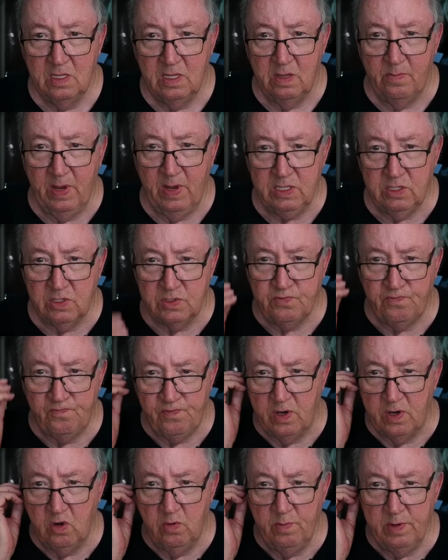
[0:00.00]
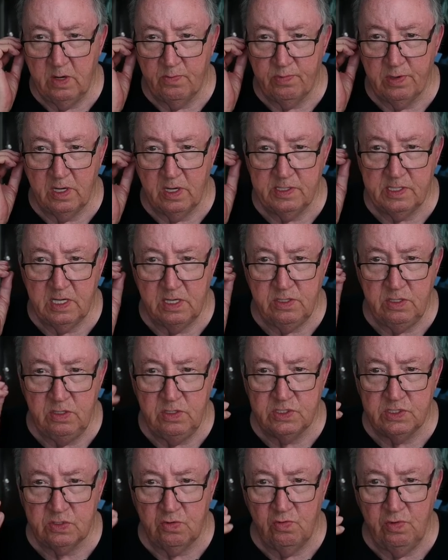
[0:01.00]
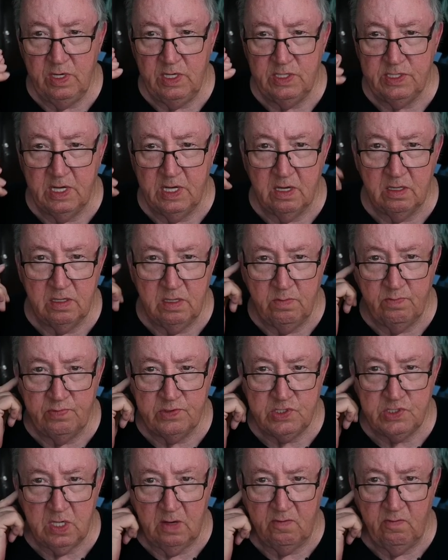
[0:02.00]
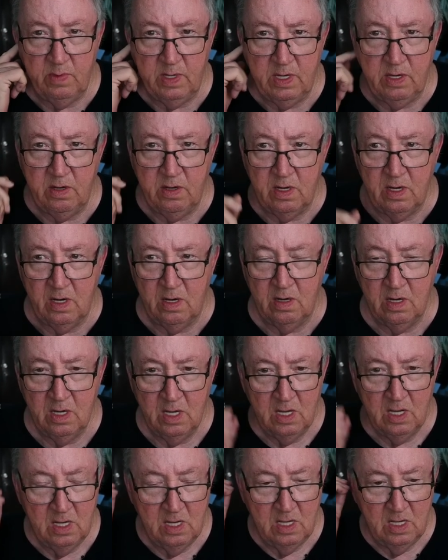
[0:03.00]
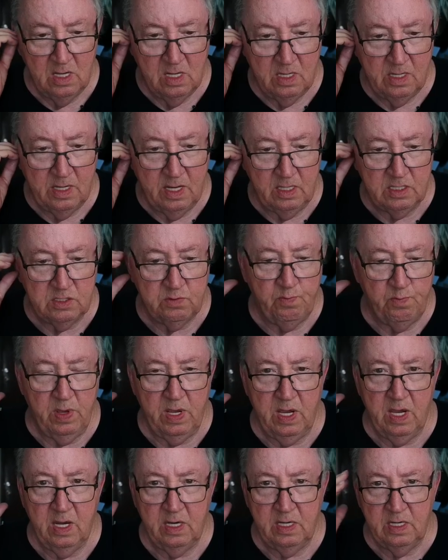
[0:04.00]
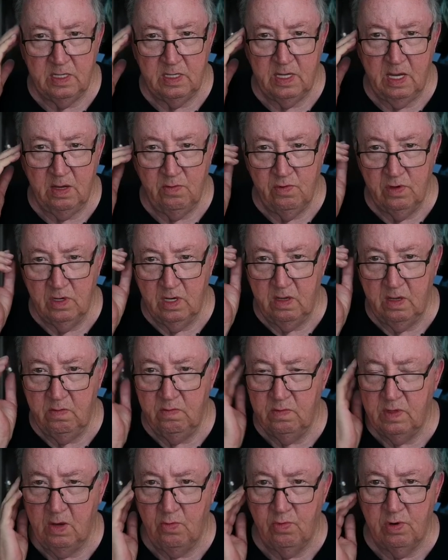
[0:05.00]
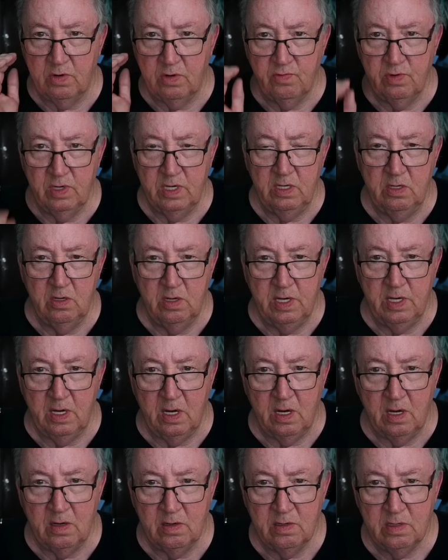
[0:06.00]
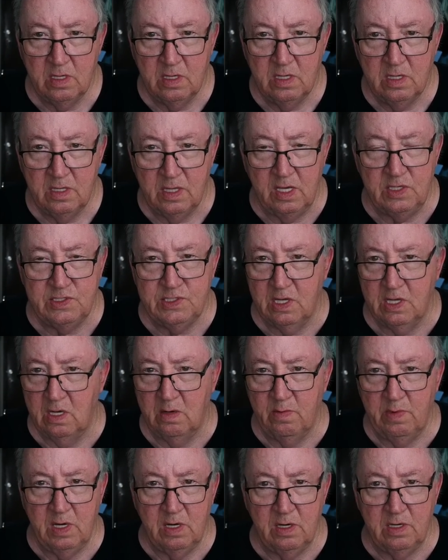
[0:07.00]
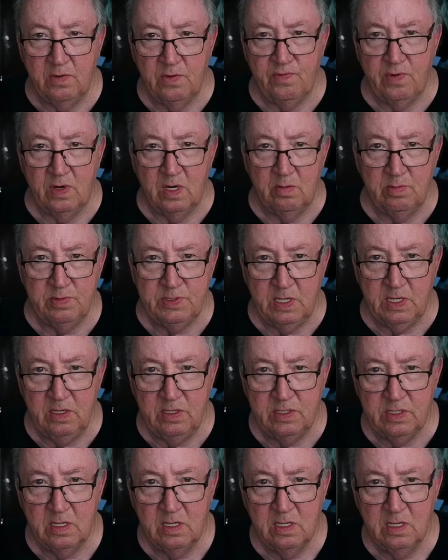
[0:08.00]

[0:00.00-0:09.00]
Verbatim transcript: They make those foam earplugs that you squeeze together and you shove them in your ear they expand and they really they work really good here. They sell them here in the pharmacies.